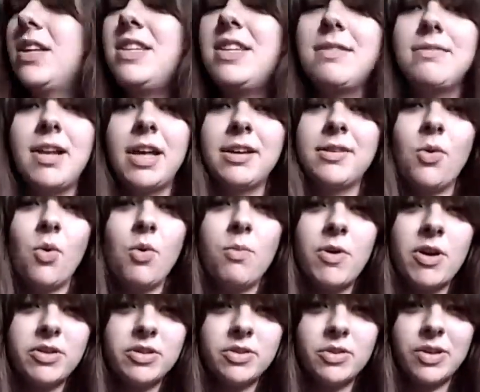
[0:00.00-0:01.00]
like
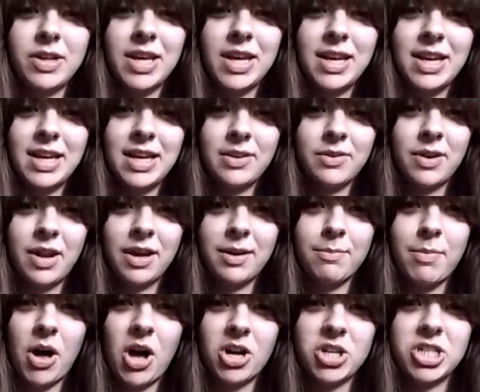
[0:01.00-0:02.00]
almost or nearly, or like
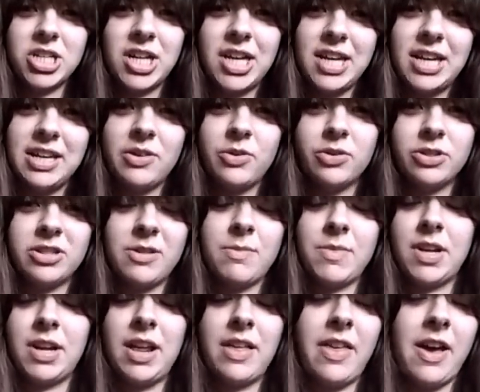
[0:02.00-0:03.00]
partially or
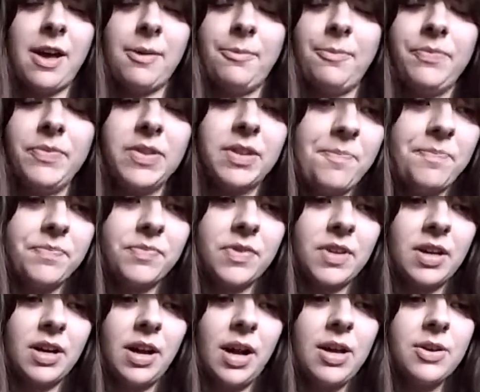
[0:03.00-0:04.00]
something like that.
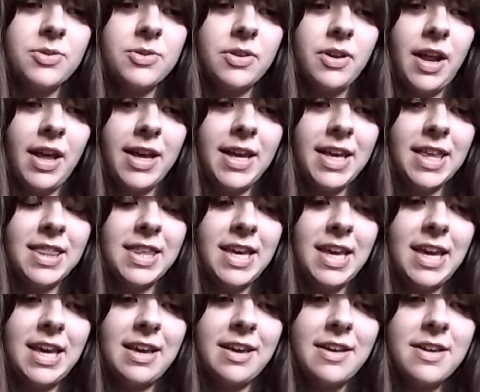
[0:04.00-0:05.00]
I also like
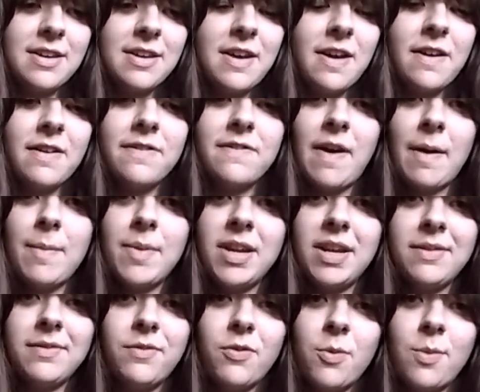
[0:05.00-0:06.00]
the
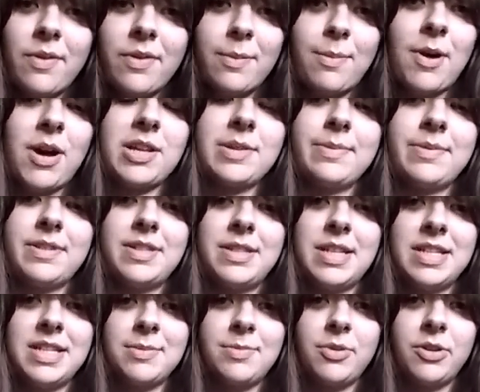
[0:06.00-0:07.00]
feminine form of the past
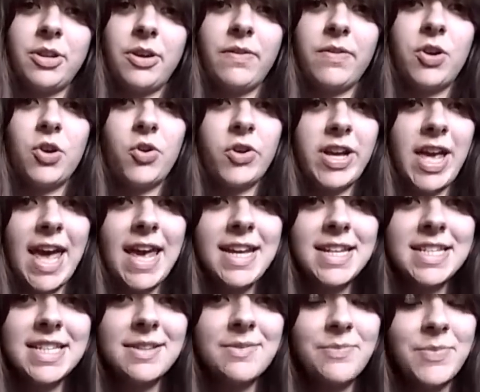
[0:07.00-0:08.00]
participle of
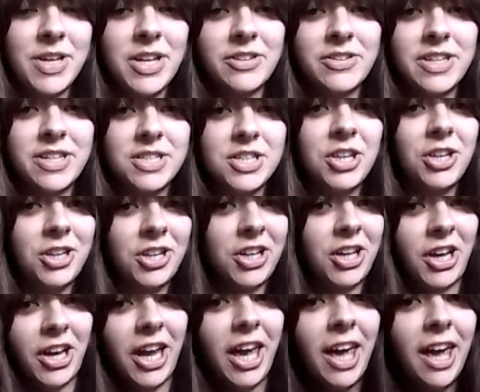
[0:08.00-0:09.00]
create, because it's
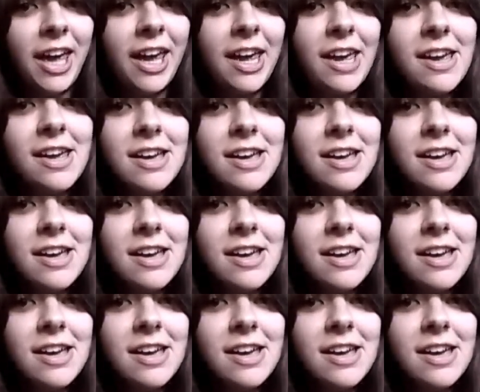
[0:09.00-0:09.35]
créer,